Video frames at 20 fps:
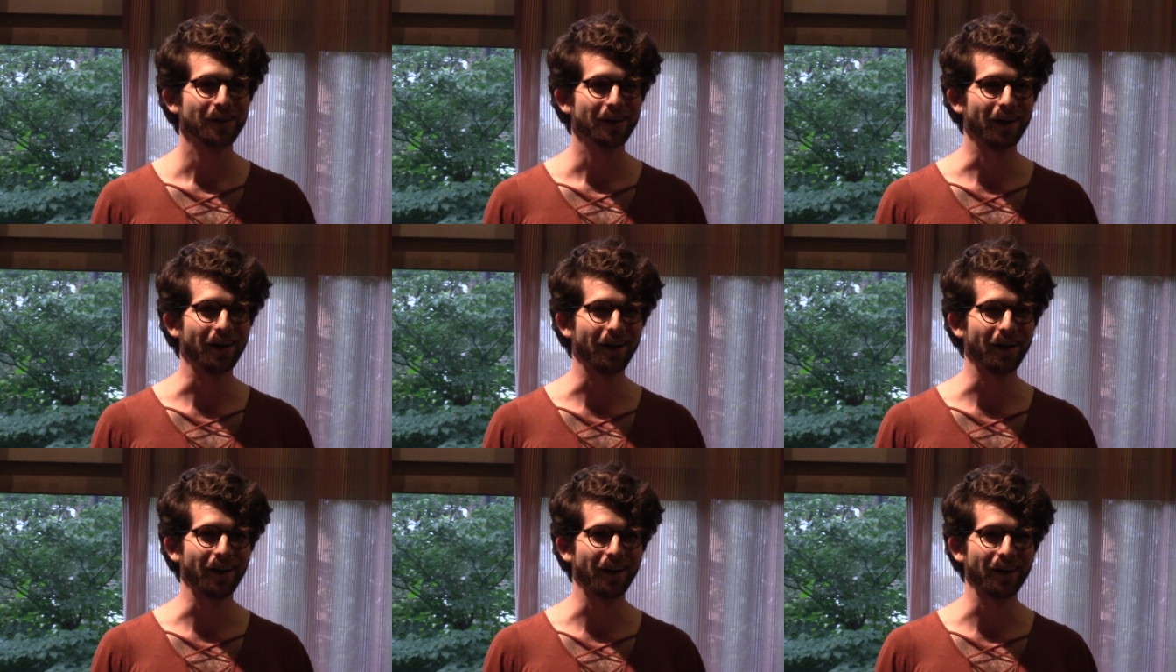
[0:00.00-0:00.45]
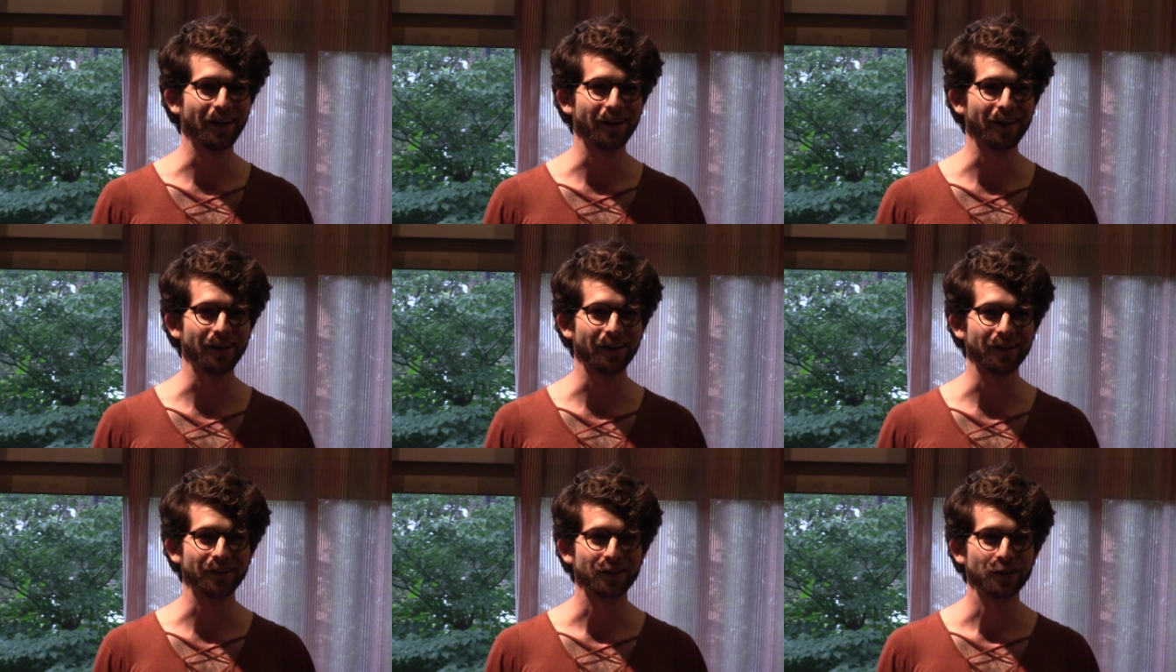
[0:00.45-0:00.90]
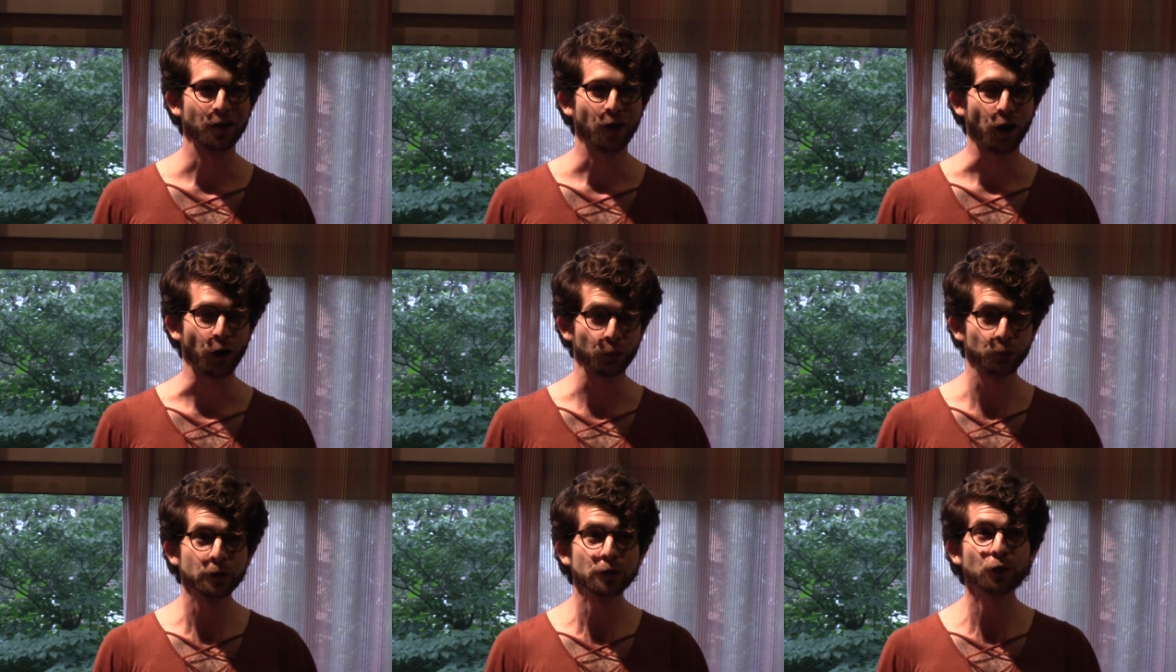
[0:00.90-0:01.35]

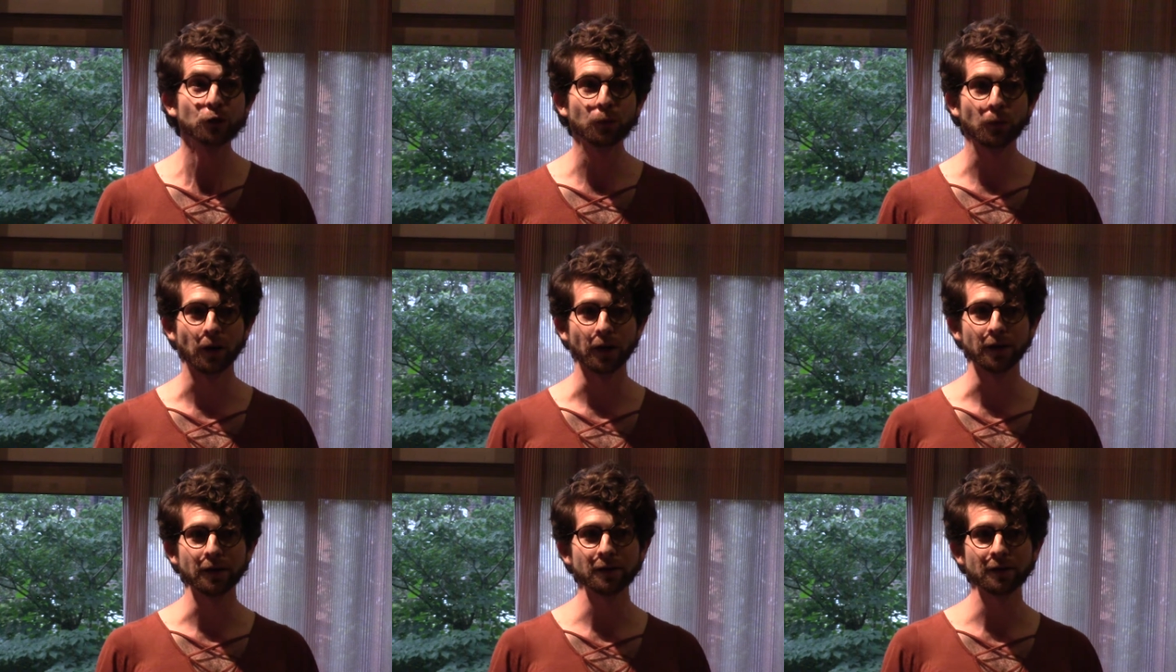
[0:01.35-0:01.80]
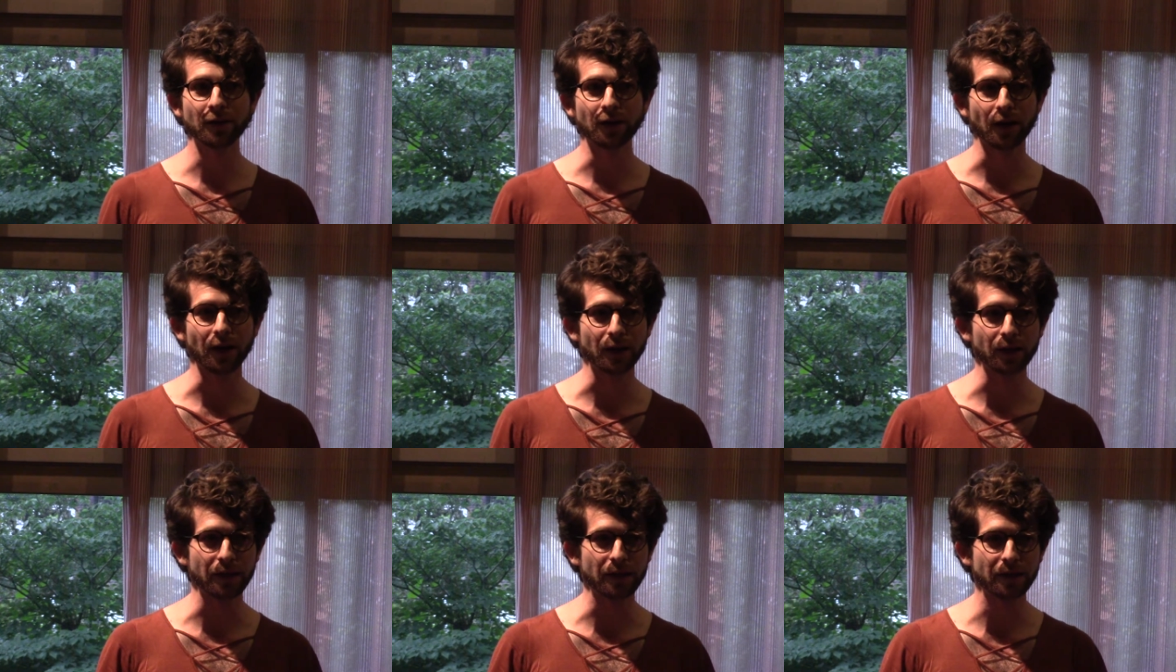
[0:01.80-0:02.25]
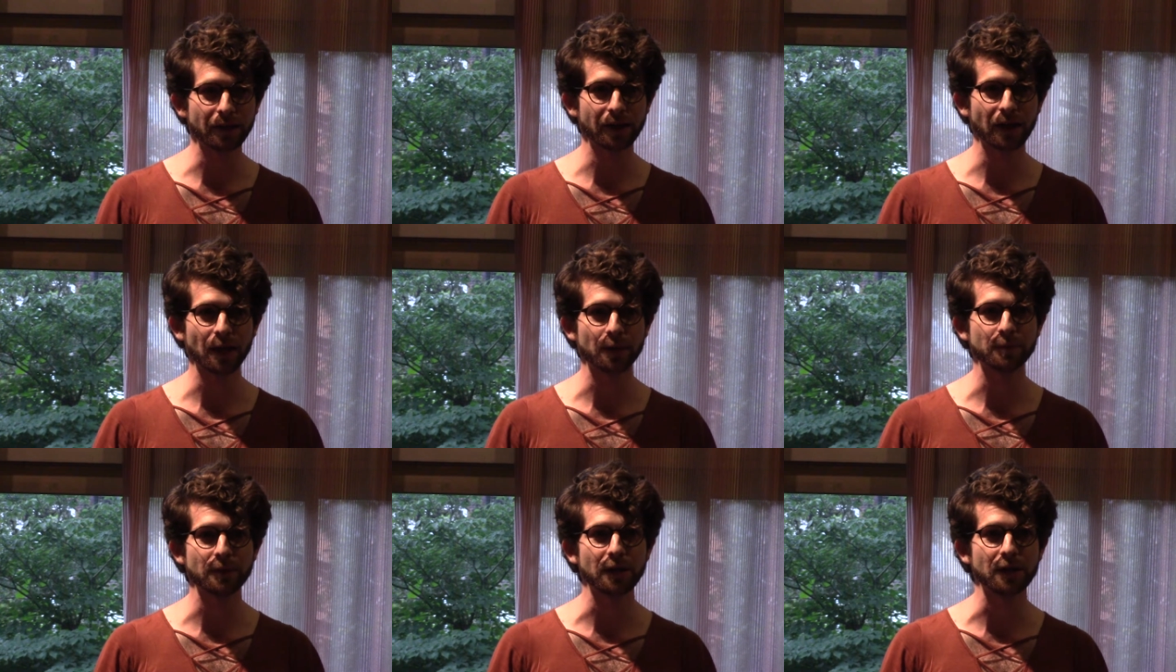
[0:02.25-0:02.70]
a real one in the
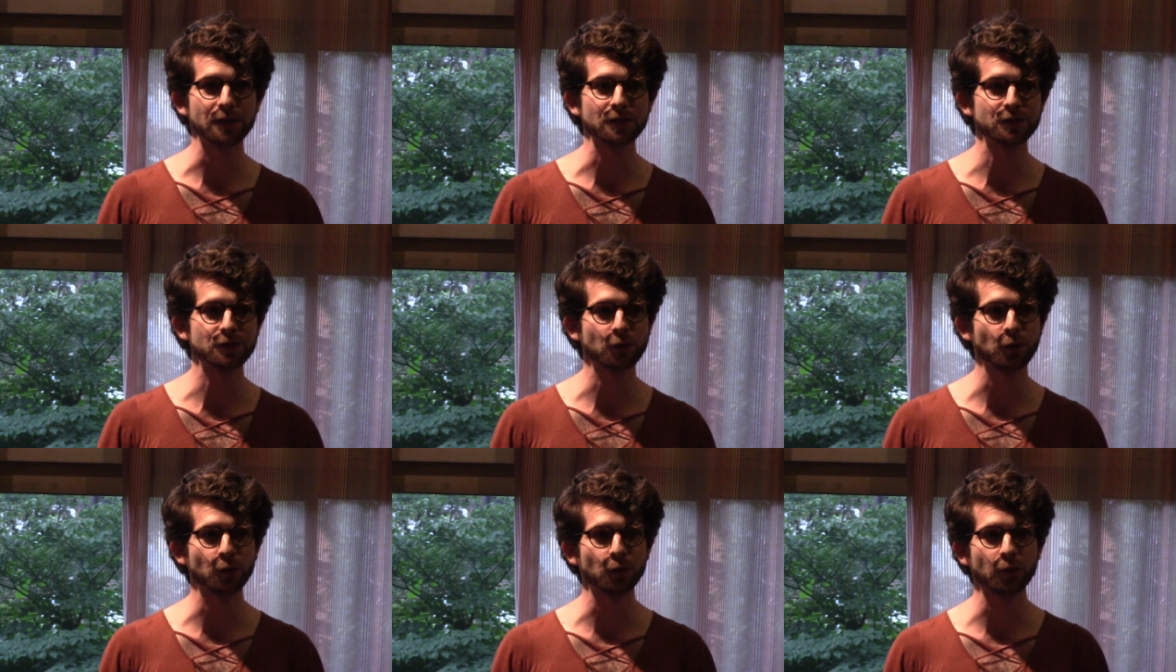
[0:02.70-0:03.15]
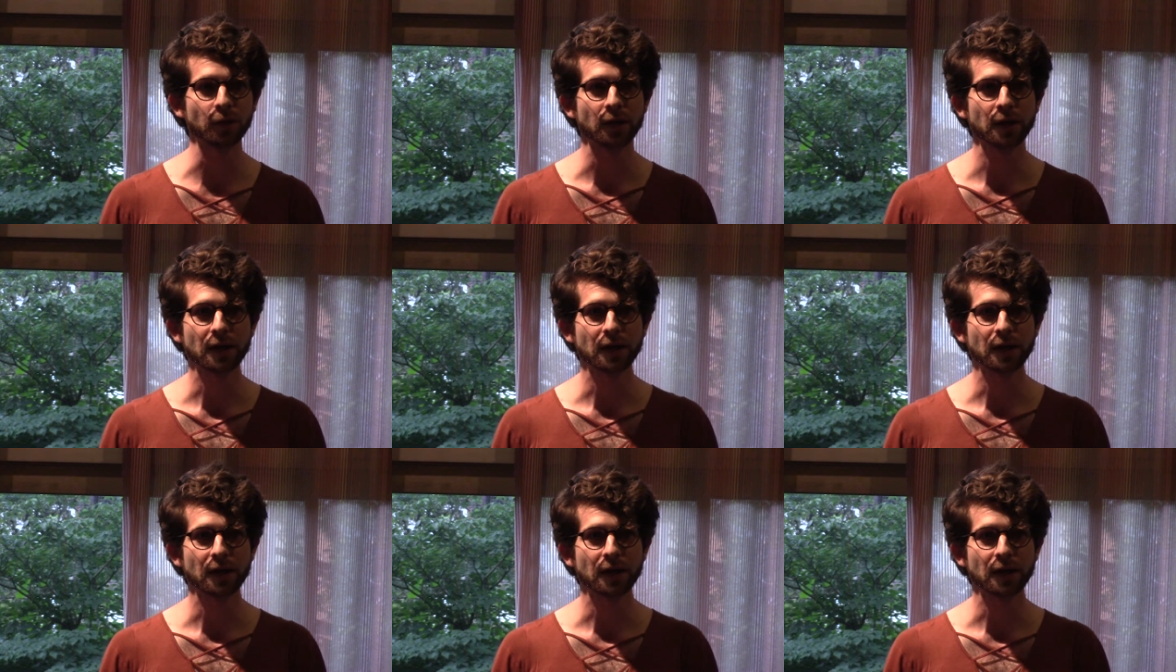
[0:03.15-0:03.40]
campaign. So